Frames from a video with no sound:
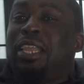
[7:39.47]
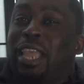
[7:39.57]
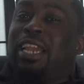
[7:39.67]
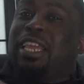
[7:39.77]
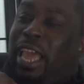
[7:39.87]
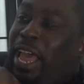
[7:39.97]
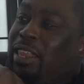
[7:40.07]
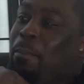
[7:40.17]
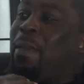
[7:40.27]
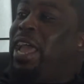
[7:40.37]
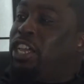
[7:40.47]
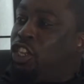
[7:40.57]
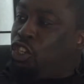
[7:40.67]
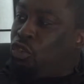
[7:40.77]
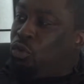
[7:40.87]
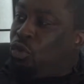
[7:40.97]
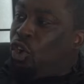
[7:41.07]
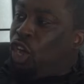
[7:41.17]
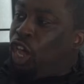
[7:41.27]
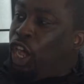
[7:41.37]
Then he had the back issue,
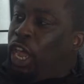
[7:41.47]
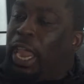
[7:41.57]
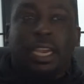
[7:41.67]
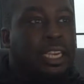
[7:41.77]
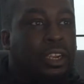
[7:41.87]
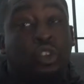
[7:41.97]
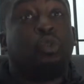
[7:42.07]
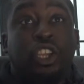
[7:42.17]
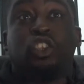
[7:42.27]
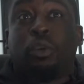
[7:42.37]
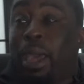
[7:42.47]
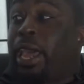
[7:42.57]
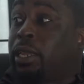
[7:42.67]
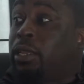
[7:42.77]
and you need your back.